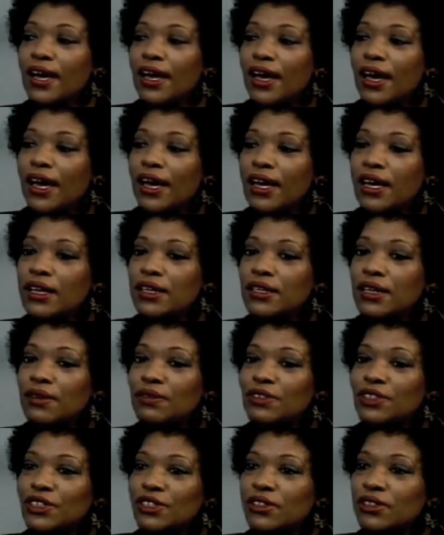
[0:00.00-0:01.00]
And I was
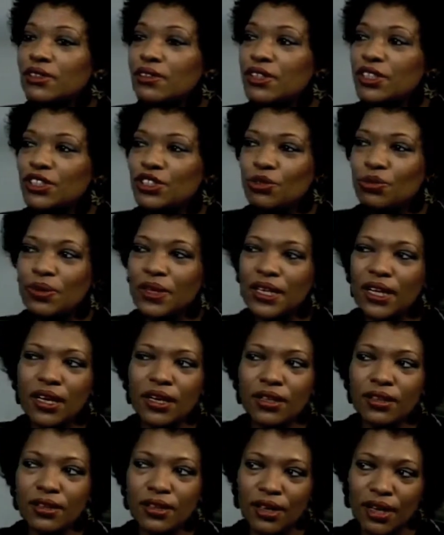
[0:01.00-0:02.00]
encouraged to read
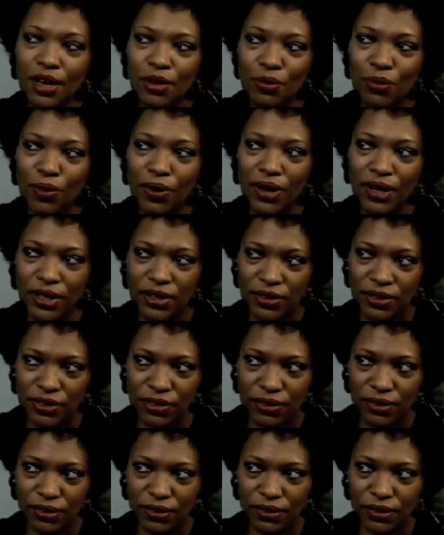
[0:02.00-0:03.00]
anything I wanted
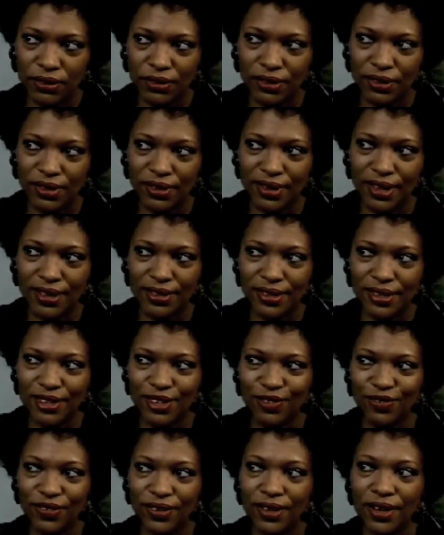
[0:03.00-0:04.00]
to. I think the
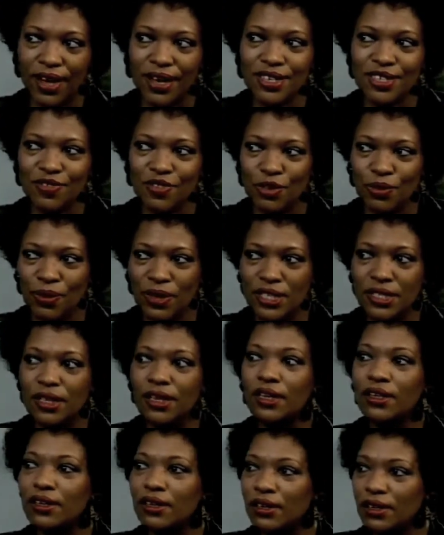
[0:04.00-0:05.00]
philosophy was that
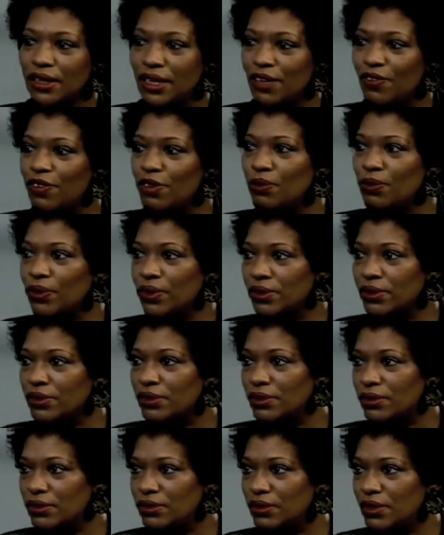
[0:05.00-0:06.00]
if it
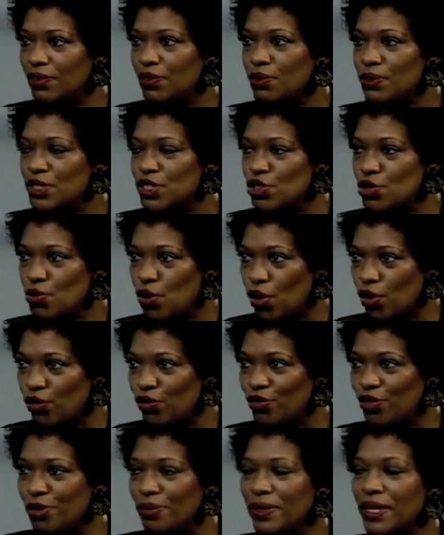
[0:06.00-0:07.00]
was too old
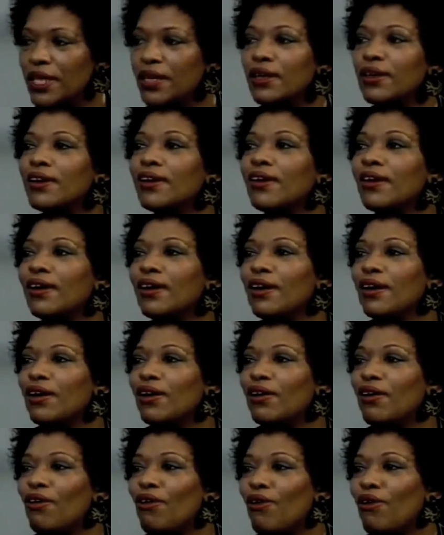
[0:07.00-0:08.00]
for me
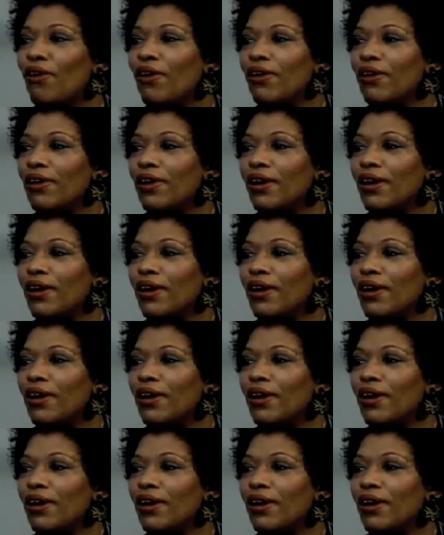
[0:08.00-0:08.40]
or